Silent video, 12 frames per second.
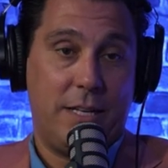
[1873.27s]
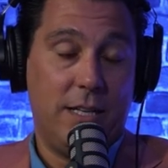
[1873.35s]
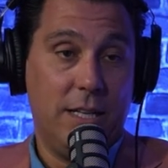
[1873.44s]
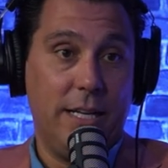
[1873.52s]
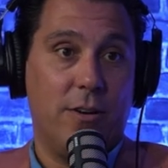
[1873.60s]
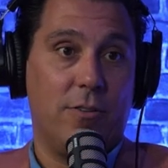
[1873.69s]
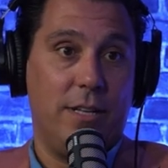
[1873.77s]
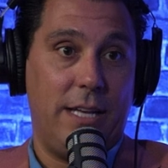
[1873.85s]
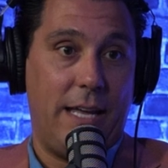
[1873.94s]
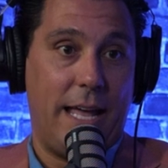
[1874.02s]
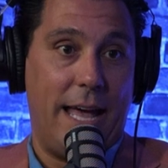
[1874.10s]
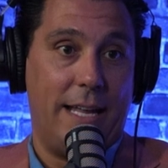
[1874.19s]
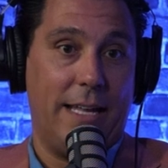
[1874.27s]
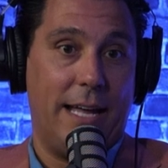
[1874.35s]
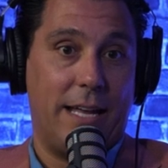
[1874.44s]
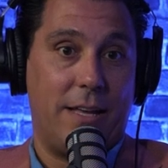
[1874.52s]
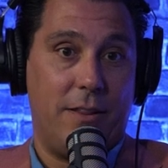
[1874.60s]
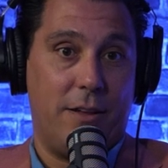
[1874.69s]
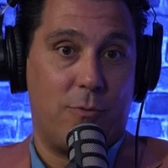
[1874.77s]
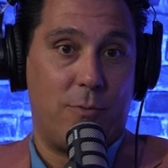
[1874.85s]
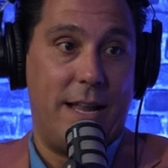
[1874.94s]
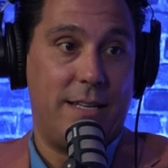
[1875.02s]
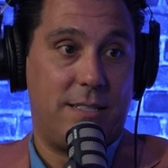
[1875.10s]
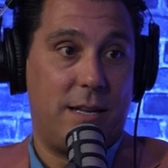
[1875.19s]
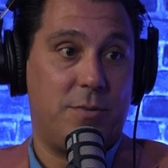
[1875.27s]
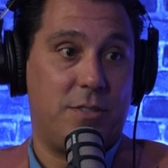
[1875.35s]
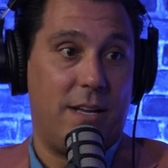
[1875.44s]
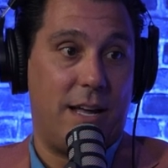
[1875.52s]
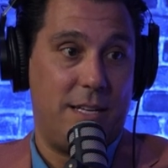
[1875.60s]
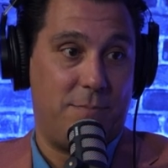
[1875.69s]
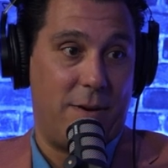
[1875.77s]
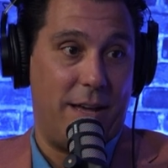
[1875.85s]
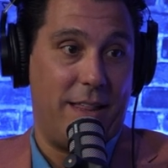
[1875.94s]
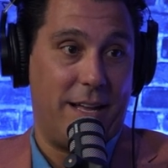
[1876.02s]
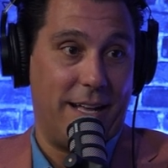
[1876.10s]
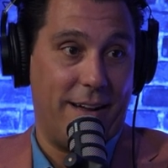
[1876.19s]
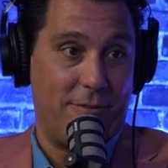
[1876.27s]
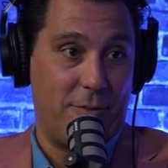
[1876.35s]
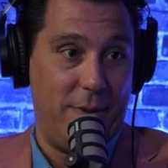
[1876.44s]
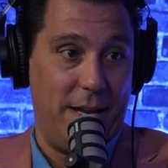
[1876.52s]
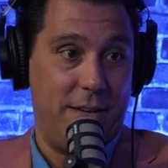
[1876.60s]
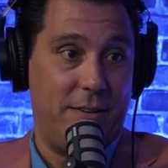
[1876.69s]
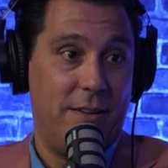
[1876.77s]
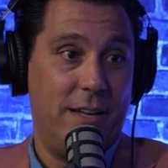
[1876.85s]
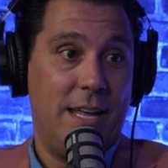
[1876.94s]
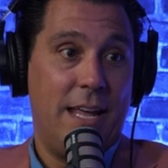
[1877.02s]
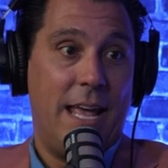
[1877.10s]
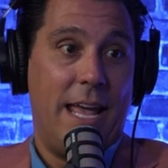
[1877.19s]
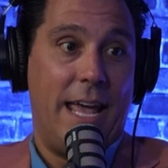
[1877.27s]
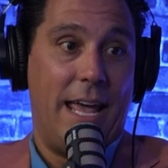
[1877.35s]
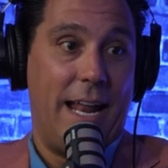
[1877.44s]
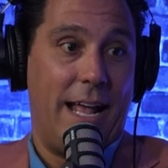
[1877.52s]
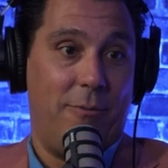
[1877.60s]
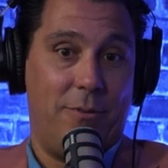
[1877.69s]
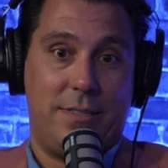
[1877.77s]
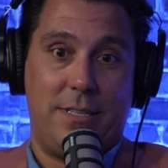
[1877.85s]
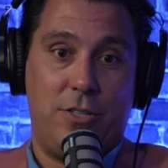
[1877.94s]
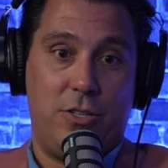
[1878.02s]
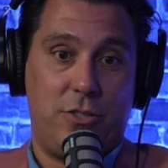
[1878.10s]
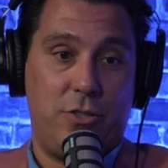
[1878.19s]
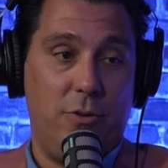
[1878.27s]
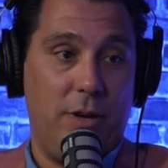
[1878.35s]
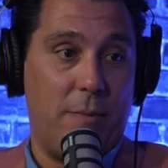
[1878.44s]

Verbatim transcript: clearly had like their rent subsidized by the government and I was just so, doing